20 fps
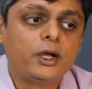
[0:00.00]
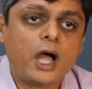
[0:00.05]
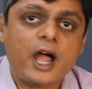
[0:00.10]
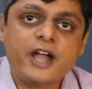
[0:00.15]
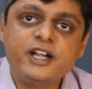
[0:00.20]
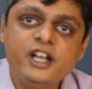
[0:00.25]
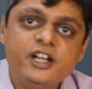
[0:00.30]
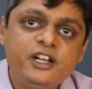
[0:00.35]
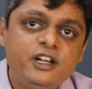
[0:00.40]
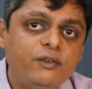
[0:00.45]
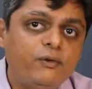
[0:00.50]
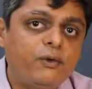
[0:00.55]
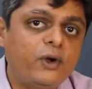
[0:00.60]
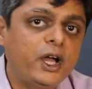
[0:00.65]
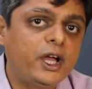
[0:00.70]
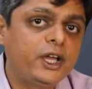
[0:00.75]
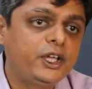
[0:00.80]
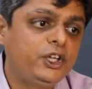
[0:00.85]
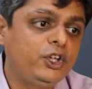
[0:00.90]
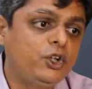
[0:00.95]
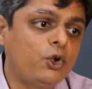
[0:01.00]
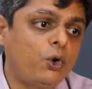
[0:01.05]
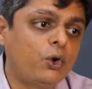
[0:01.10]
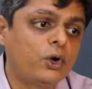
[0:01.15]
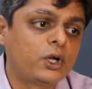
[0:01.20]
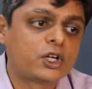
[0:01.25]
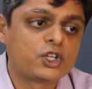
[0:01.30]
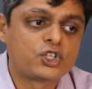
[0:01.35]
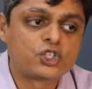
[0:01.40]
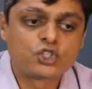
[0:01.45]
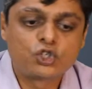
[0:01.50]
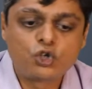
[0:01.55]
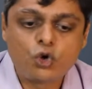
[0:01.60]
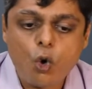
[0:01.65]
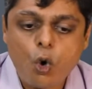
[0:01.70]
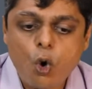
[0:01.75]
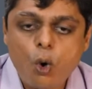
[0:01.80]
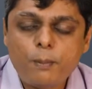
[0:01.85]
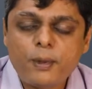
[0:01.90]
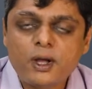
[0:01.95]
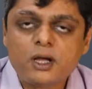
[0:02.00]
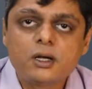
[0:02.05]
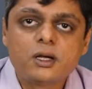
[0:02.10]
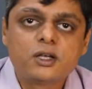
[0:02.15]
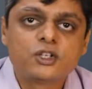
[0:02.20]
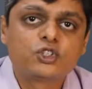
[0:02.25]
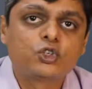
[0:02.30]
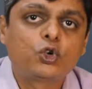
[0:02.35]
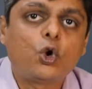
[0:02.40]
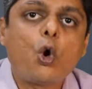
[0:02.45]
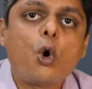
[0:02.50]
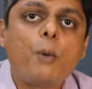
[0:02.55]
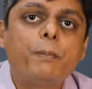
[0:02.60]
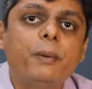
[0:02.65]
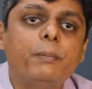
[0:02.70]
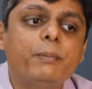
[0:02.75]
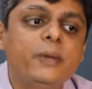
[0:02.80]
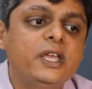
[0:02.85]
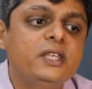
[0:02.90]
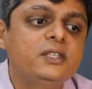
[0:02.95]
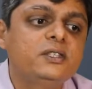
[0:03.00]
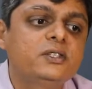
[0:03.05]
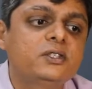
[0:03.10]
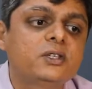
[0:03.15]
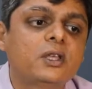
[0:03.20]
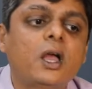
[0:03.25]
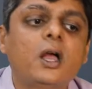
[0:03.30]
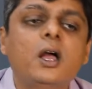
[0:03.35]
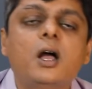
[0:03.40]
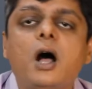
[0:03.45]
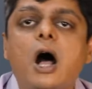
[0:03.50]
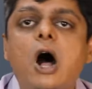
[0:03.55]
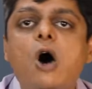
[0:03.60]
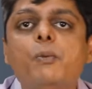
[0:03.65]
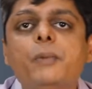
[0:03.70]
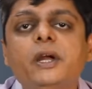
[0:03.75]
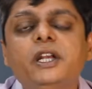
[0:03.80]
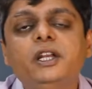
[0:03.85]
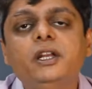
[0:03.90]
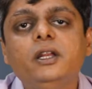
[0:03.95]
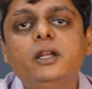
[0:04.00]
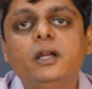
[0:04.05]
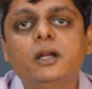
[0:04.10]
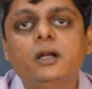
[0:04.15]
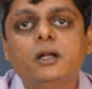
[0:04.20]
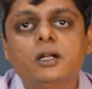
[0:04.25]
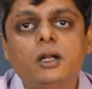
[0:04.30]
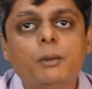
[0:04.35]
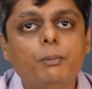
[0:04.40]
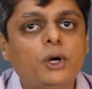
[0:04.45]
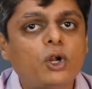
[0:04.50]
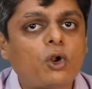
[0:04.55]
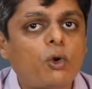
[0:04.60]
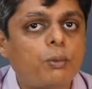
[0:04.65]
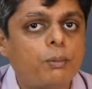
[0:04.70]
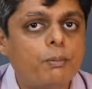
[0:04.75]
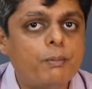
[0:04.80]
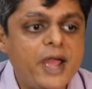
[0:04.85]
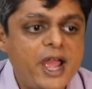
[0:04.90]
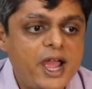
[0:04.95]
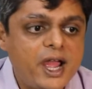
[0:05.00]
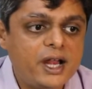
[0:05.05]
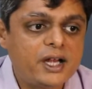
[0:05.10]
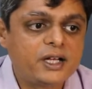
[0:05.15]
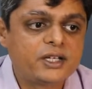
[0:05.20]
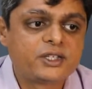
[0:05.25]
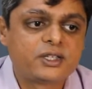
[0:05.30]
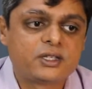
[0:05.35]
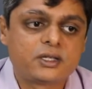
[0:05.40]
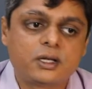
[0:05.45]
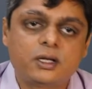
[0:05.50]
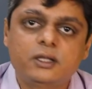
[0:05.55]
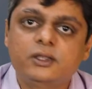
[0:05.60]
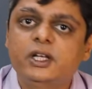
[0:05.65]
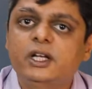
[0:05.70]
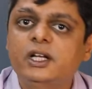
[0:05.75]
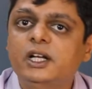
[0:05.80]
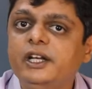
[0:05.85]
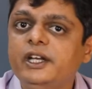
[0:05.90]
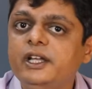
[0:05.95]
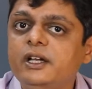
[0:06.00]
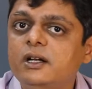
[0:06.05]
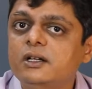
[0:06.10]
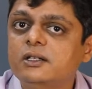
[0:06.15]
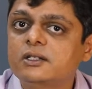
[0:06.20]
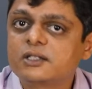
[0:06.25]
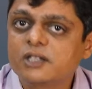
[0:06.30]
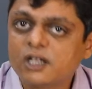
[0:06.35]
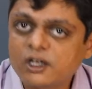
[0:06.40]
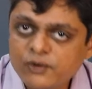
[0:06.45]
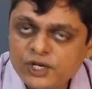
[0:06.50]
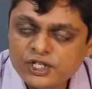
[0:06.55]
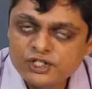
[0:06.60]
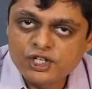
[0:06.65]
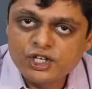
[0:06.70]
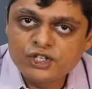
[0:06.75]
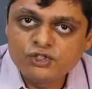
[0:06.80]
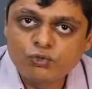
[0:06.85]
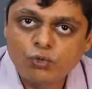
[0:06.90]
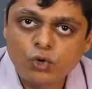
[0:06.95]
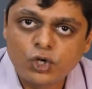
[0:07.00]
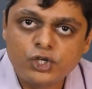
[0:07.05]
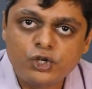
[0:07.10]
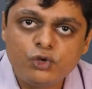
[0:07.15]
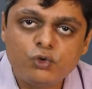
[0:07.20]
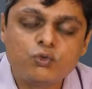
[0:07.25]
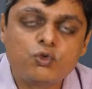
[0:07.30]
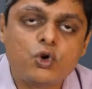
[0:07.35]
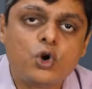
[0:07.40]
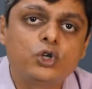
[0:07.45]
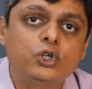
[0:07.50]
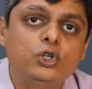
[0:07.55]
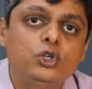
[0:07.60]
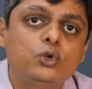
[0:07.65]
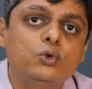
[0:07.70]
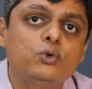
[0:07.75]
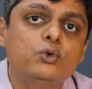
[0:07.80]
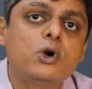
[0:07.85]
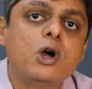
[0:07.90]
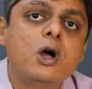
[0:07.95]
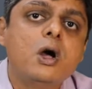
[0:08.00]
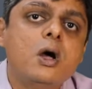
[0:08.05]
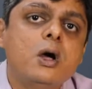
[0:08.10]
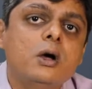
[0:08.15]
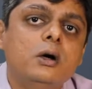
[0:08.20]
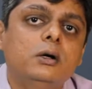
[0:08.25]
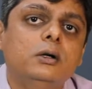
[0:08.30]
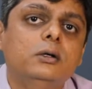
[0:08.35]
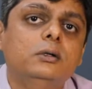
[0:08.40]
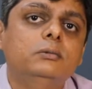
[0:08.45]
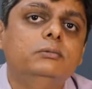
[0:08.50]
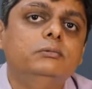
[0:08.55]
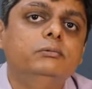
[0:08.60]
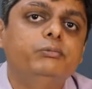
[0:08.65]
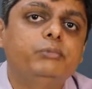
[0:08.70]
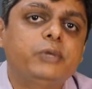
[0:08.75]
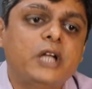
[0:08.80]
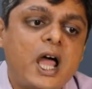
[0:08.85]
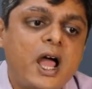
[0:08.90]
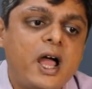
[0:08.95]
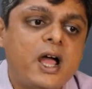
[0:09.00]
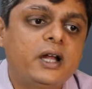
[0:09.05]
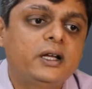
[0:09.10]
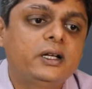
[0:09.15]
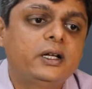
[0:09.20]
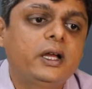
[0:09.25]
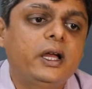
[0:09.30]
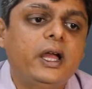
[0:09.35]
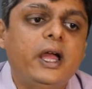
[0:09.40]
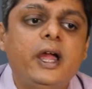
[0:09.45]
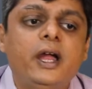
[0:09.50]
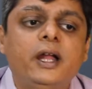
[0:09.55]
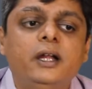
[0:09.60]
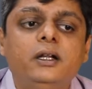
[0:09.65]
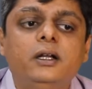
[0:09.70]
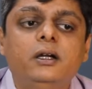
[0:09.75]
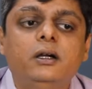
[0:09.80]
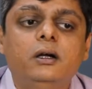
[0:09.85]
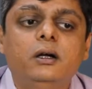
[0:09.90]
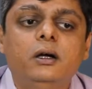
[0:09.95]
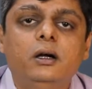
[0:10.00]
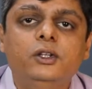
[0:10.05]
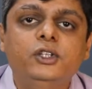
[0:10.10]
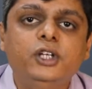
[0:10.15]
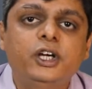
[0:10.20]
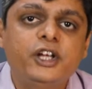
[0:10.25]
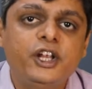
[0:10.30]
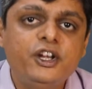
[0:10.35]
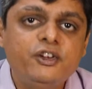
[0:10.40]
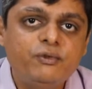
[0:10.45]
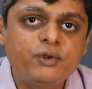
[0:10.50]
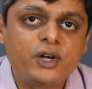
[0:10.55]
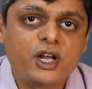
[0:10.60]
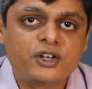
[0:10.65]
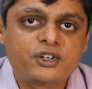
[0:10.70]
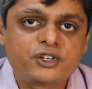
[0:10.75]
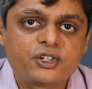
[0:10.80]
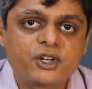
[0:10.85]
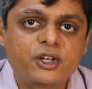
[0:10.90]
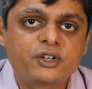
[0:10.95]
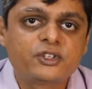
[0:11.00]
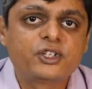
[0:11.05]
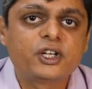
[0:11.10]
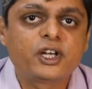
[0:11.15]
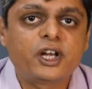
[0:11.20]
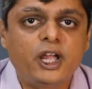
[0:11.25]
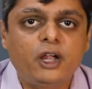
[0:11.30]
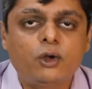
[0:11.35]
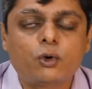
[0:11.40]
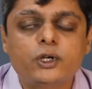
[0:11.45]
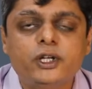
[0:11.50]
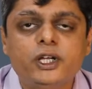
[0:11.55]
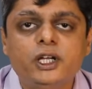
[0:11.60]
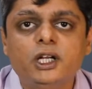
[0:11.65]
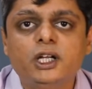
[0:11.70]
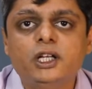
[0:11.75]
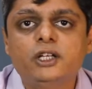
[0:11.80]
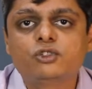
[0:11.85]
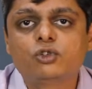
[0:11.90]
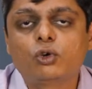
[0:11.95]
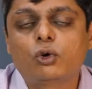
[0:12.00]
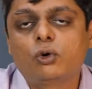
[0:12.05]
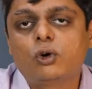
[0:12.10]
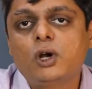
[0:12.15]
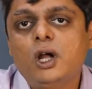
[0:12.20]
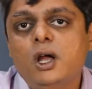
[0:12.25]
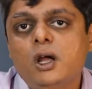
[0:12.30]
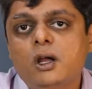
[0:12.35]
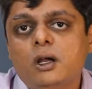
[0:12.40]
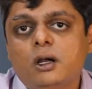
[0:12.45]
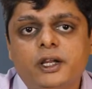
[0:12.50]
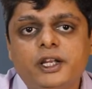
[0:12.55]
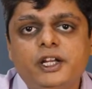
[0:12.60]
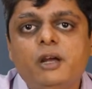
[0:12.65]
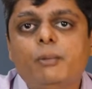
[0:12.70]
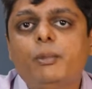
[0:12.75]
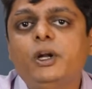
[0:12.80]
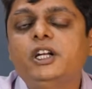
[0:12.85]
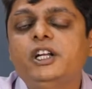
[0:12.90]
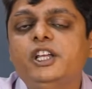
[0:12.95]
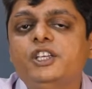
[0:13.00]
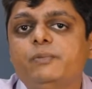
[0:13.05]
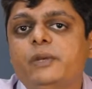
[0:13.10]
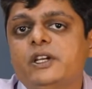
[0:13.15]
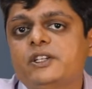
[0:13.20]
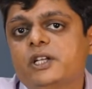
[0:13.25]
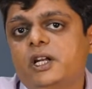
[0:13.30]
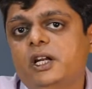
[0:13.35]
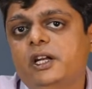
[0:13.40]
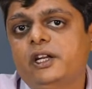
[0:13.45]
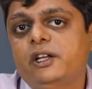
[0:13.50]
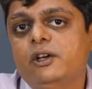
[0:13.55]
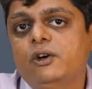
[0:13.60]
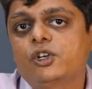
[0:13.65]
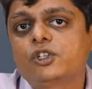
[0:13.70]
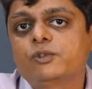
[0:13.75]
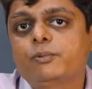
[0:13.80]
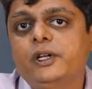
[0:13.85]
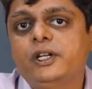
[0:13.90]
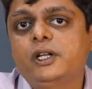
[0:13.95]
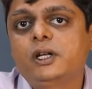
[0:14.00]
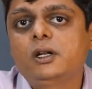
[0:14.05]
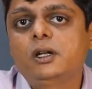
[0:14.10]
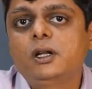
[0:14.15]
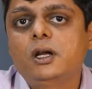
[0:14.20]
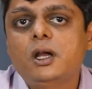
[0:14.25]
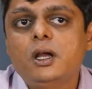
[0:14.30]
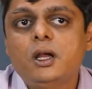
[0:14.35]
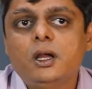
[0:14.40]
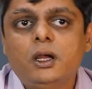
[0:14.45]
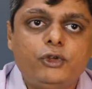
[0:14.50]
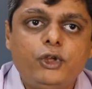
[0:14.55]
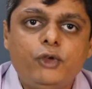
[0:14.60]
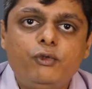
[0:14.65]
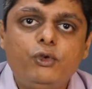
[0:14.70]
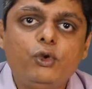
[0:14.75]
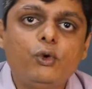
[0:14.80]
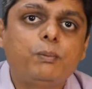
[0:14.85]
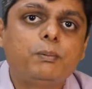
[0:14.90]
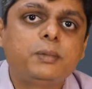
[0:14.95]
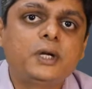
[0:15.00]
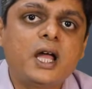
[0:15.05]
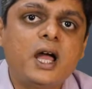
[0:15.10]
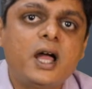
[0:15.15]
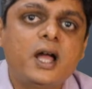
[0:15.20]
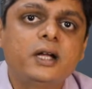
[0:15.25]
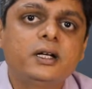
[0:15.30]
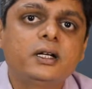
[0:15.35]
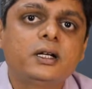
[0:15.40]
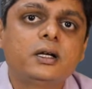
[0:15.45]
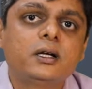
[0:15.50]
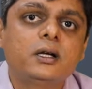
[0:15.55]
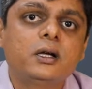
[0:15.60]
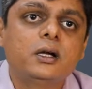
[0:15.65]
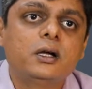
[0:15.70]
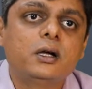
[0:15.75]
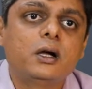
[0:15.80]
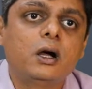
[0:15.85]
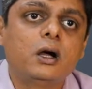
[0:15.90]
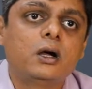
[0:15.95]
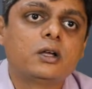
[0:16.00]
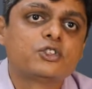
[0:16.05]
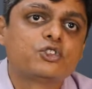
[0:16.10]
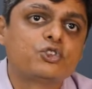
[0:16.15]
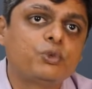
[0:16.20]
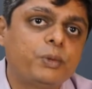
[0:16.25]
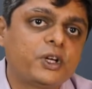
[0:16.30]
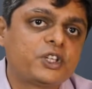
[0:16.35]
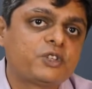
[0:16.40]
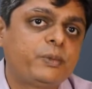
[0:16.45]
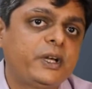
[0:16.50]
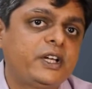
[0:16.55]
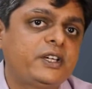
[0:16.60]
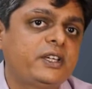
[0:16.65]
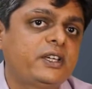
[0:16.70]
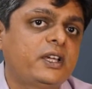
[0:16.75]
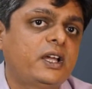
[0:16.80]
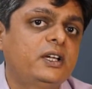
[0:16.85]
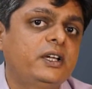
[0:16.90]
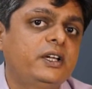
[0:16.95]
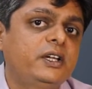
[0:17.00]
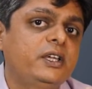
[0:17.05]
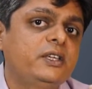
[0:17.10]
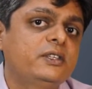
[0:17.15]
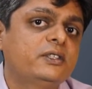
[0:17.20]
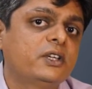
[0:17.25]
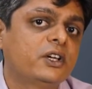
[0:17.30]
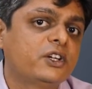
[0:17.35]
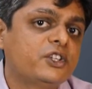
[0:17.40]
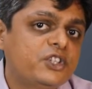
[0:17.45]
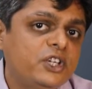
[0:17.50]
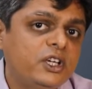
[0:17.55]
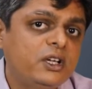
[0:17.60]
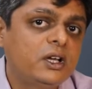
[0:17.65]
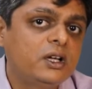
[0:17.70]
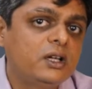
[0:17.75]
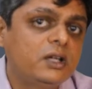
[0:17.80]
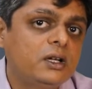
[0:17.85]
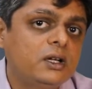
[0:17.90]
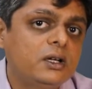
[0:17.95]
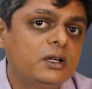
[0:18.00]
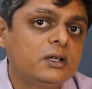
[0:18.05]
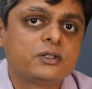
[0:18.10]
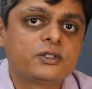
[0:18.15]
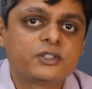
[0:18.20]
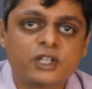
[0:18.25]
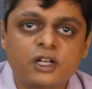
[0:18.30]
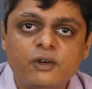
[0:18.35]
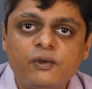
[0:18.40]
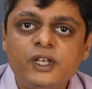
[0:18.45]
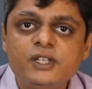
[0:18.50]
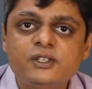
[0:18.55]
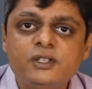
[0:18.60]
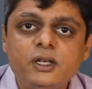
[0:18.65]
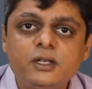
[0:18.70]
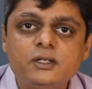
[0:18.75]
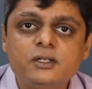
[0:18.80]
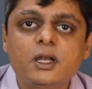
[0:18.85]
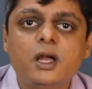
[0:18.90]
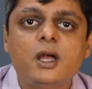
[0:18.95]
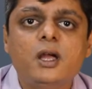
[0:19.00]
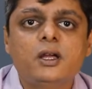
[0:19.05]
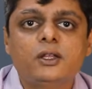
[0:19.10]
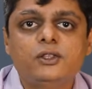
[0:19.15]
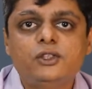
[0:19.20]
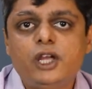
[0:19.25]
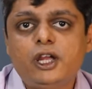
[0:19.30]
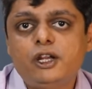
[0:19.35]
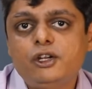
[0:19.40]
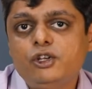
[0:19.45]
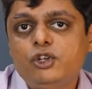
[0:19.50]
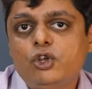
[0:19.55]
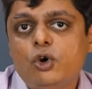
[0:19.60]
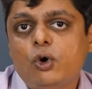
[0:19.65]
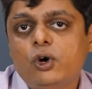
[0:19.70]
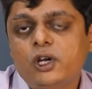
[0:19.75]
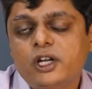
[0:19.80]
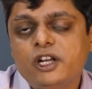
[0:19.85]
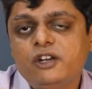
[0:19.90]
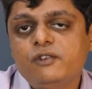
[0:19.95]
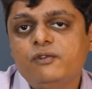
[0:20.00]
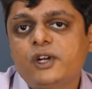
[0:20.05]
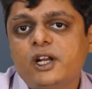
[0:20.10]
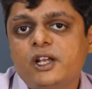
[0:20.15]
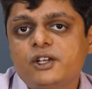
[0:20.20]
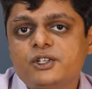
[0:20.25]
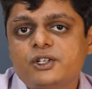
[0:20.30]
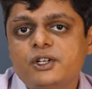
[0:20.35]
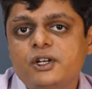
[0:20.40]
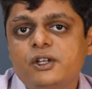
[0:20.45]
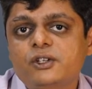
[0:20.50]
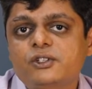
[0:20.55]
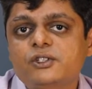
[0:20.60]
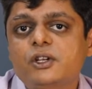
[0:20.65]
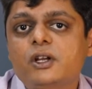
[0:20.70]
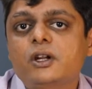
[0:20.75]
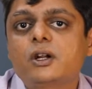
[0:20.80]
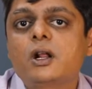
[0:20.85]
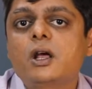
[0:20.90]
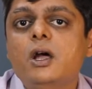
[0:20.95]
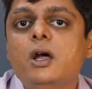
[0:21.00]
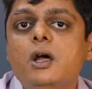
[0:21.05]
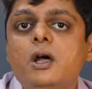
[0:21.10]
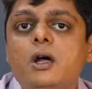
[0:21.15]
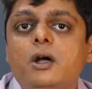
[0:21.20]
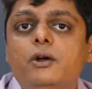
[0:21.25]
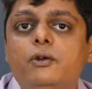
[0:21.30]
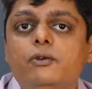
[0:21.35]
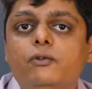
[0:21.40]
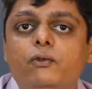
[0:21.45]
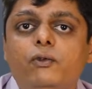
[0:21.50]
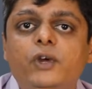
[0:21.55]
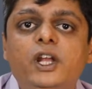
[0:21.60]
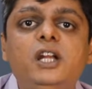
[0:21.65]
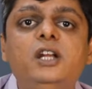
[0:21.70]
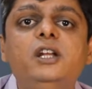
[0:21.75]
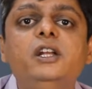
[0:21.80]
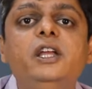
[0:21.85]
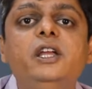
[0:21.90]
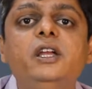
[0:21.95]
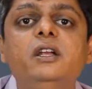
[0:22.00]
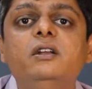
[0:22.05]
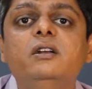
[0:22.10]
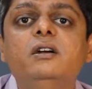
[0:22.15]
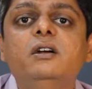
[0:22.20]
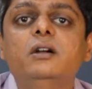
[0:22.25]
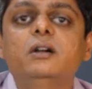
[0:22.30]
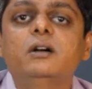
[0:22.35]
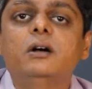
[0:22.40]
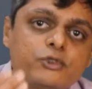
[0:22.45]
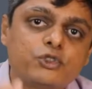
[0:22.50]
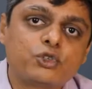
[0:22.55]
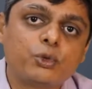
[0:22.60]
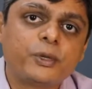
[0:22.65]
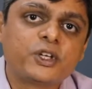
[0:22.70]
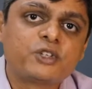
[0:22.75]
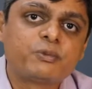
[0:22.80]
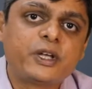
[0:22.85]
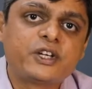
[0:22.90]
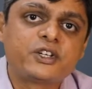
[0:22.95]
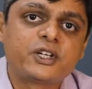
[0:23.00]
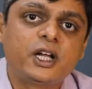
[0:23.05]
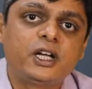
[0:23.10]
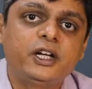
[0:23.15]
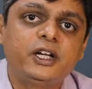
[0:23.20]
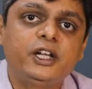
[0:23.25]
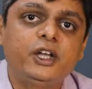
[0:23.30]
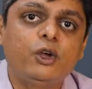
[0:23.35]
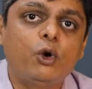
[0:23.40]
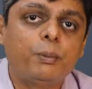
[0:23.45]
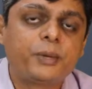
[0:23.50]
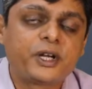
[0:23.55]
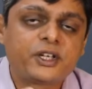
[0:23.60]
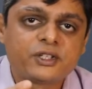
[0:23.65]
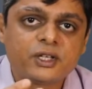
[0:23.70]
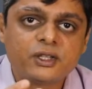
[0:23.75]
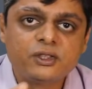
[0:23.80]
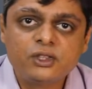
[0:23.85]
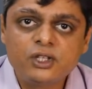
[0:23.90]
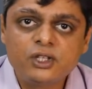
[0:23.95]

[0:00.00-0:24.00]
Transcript: Identify your scope. Scope means how many number of beds, the clinical services, what you want to plan, and other infrastructure accordingly. So in a multi-speciality hospital, if you plan super specialty surgical services, then your infrastructure will need super specialty operation